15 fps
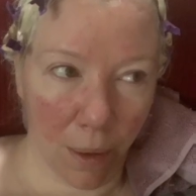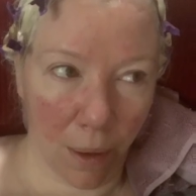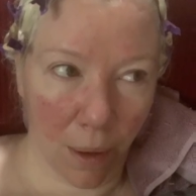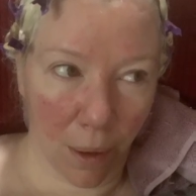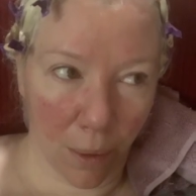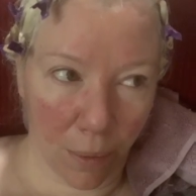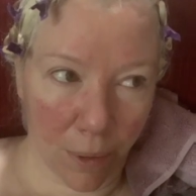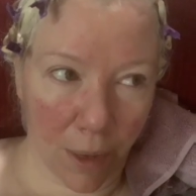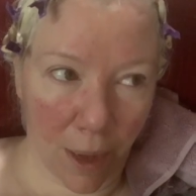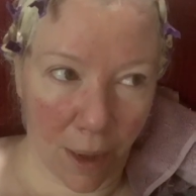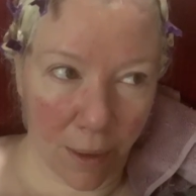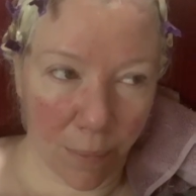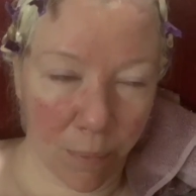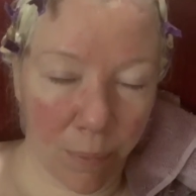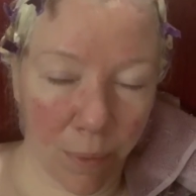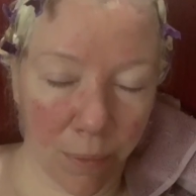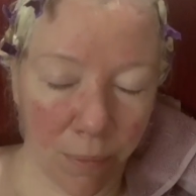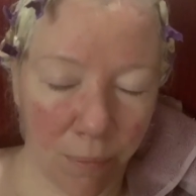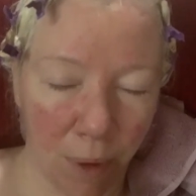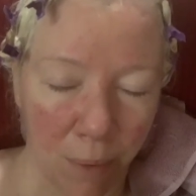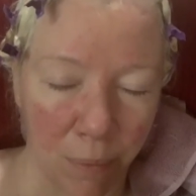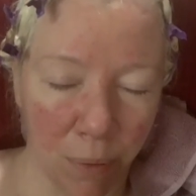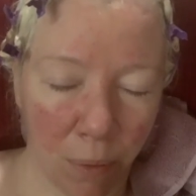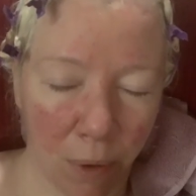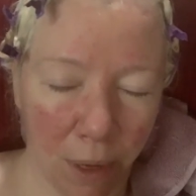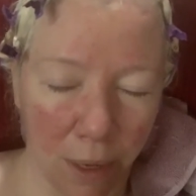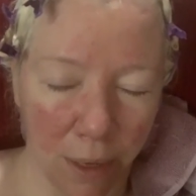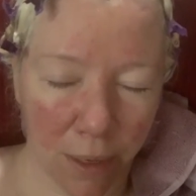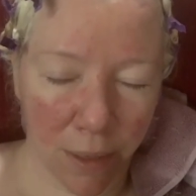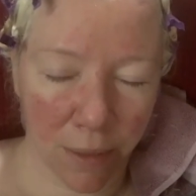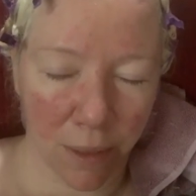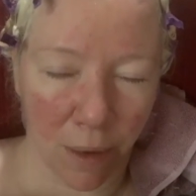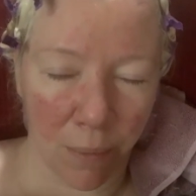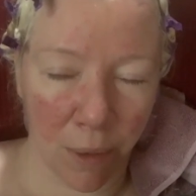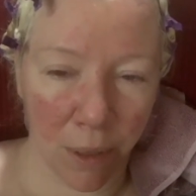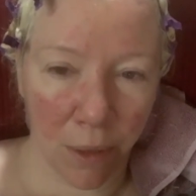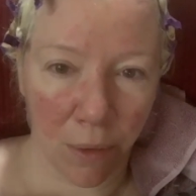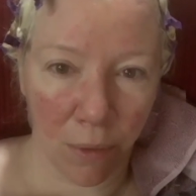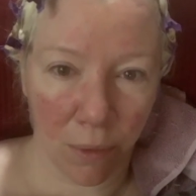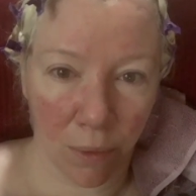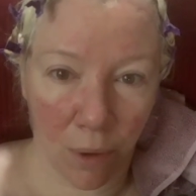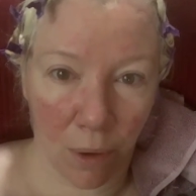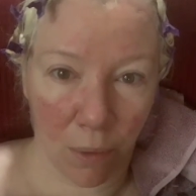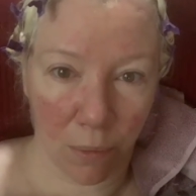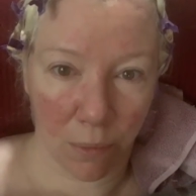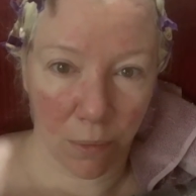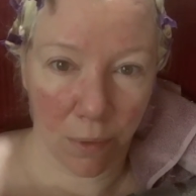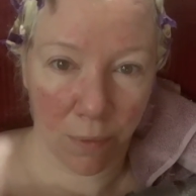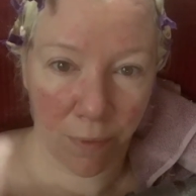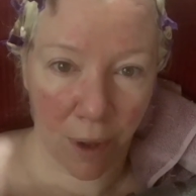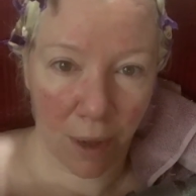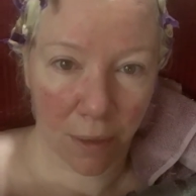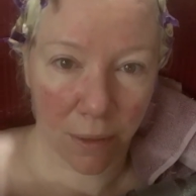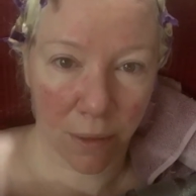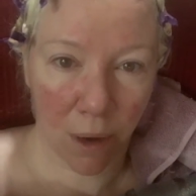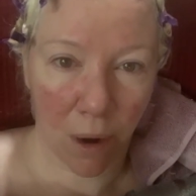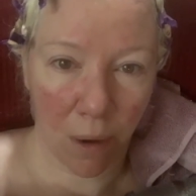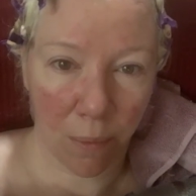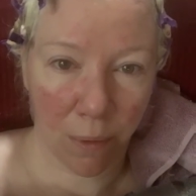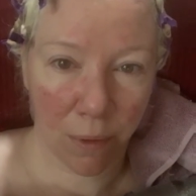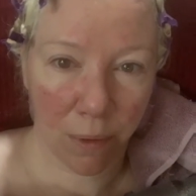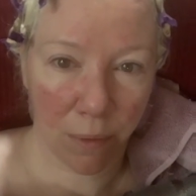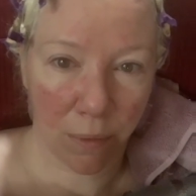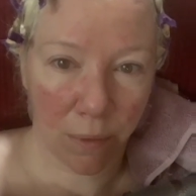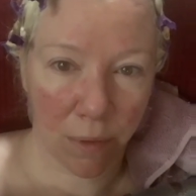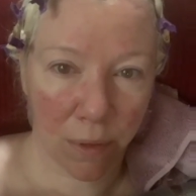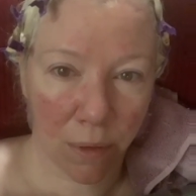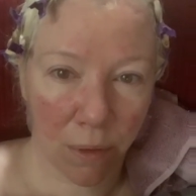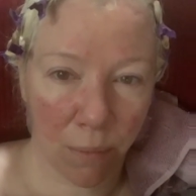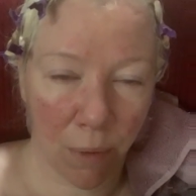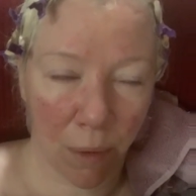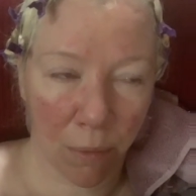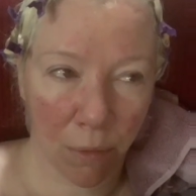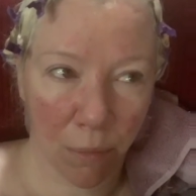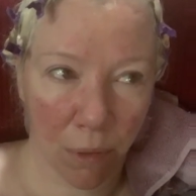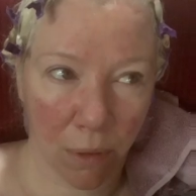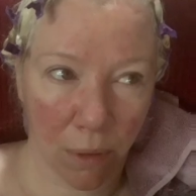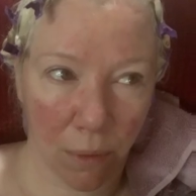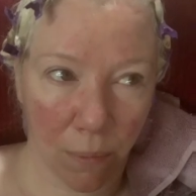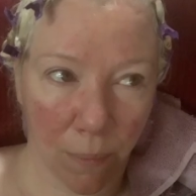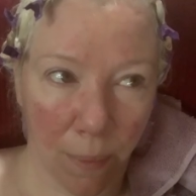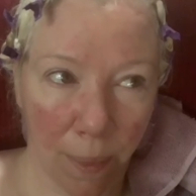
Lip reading: Okay, but my point is I'm in here alone. The facts are it's still in my room alone.